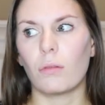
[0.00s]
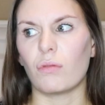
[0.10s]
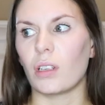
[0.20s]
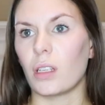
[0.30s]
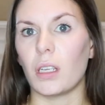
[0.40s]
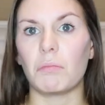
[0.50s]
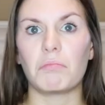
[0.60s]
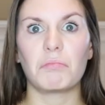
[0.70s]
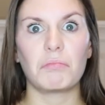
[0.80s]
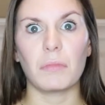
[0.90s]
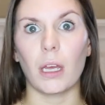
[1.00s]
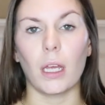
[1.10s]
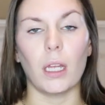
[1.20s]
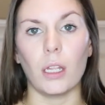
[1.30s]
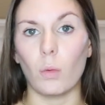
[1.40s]
really
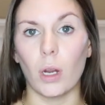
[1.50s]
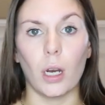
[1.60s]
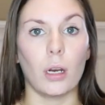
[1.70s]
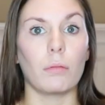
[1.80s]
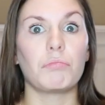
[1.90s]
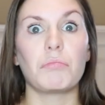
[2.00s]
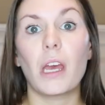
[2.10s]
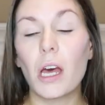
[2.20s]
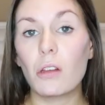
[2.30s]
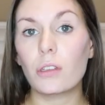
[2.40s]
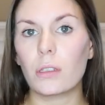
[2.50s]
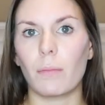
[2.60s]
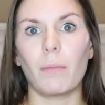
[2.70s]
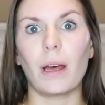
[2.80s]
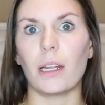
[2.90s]
anywhere else,
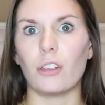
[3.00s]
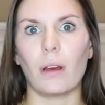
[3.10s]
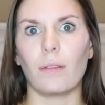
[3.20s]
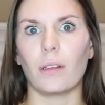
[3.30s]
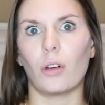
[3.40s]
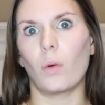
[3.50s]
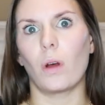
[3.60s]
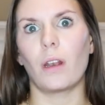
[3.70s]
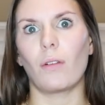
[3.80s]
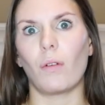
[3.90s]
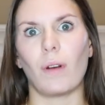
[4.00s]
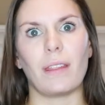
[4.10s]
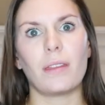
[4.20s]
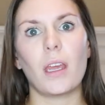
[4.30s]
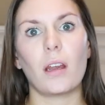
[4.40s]
but I do have a little one
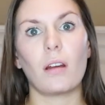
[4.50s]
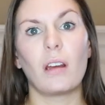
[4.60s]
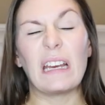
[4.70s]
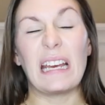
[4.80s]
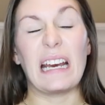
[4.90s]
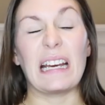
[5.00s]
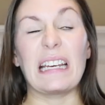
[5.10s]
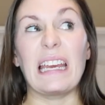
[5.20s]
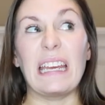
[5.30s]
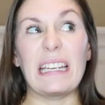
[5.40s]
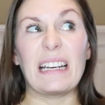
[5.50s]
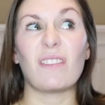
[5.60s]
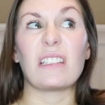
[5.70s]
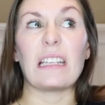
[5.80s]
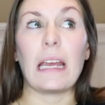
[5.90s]
right there. I have
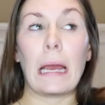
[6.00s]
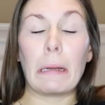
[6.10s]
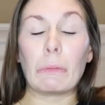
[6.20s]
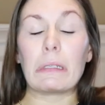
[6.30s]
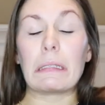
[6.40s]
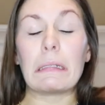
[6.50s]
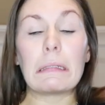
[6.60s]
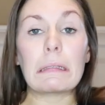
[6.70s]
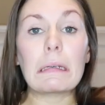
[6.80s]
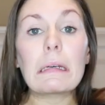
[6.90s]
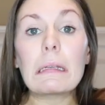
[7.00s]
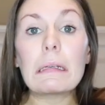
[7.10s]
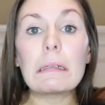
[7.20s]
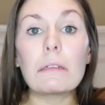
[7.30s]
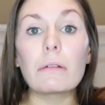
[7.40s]
to say I wasn't as good
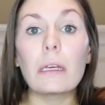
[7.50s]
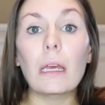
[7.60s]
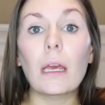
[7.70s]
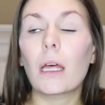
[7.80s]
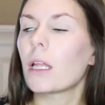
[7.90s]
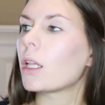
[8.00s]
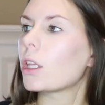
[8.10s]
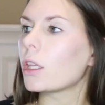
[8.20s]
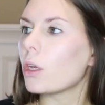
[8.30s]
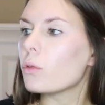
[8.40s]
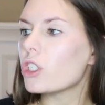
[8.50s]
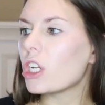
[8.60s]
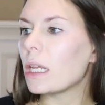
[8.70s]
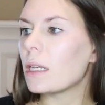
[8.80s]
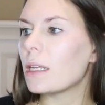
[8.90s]
at doing
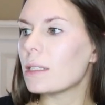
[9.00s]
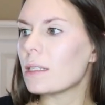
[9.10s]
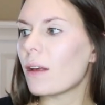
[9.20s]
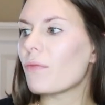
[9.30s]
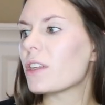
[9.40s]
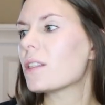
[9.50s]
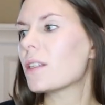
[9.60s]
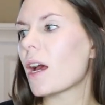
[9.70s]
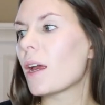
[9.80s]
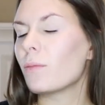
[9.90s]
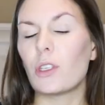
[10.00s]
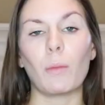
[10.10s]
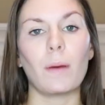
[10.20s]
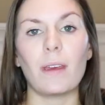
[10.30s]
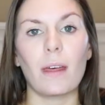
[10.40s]
lotion and stuff this time, so
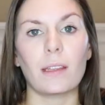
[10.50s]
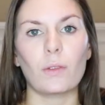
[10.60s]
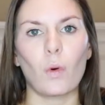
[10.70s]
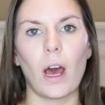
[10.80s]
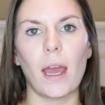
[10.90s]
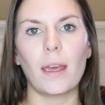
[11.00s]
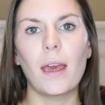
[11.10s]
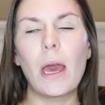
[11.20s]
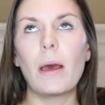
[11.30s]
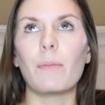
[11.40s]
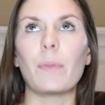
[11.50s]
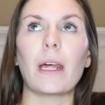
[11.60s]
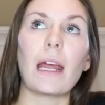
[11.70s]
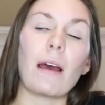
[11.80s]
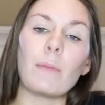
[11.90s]
maybe that's why.
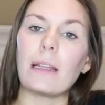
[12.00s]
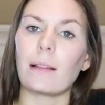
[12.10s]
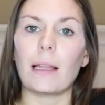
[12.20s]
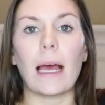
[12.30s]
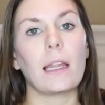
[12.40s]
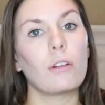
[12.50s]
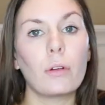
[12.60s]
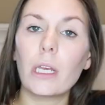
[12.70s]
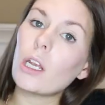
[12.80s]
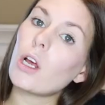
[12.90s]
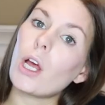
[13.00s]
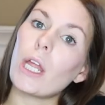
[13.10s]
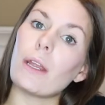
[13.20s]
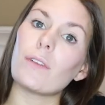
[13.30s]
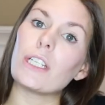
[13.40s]
But I have been lathering it
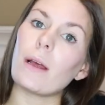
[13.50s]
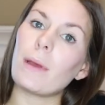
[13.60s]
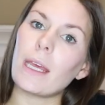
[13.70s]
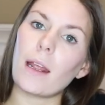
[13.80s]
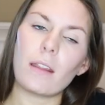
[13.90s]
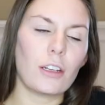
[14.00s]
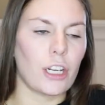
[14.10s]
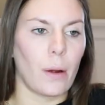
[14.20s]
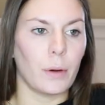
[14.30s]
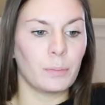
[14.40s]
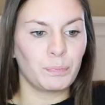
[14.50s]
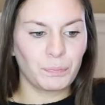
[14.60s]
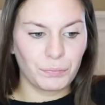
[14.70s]
on every time I get out of the shower.